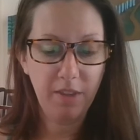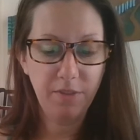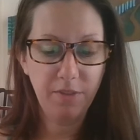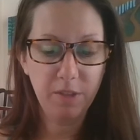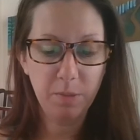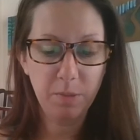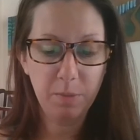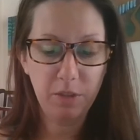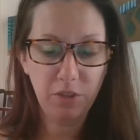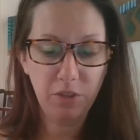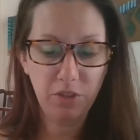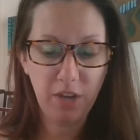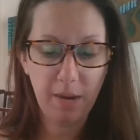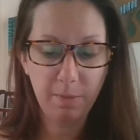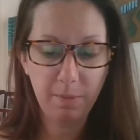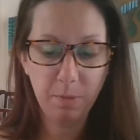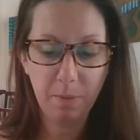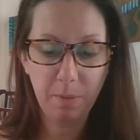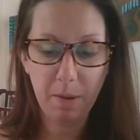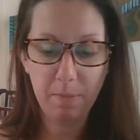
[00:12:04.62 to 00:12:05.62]
has been
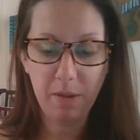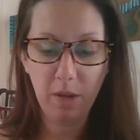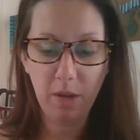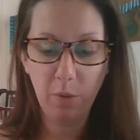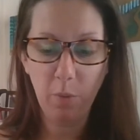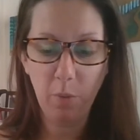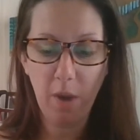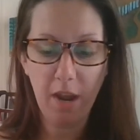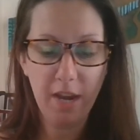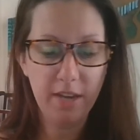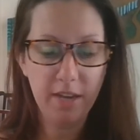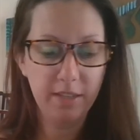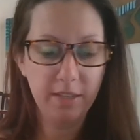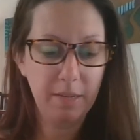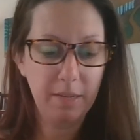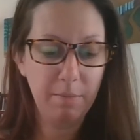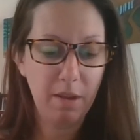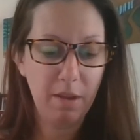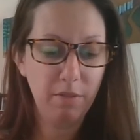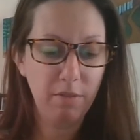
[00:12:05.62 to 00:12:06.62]
shaped by being white is
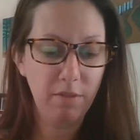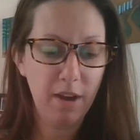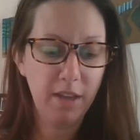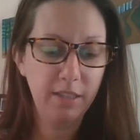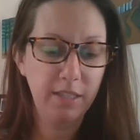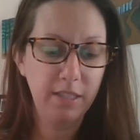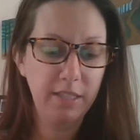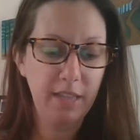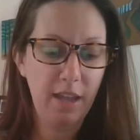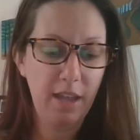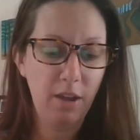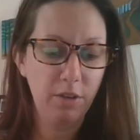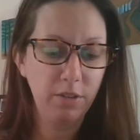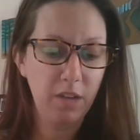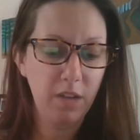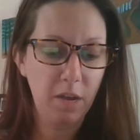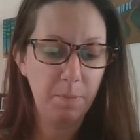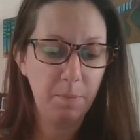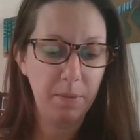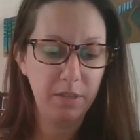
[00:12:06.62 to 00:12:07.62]
that my race is held
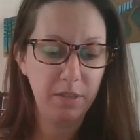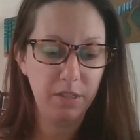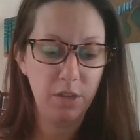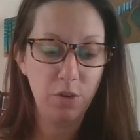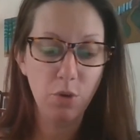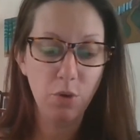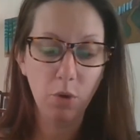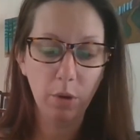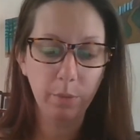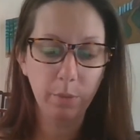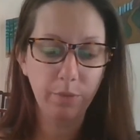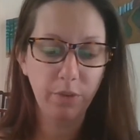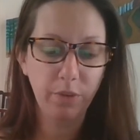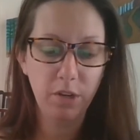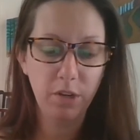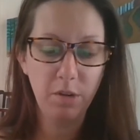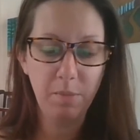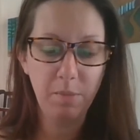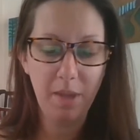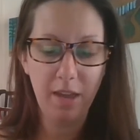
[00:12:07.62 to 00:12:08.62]
up as the norm for
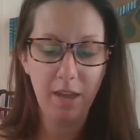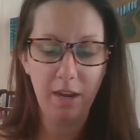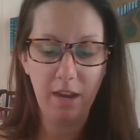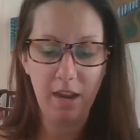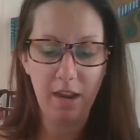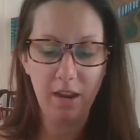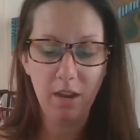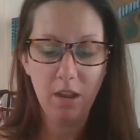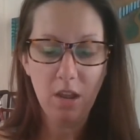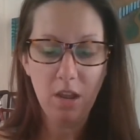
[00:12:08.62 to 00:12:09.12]
humanity.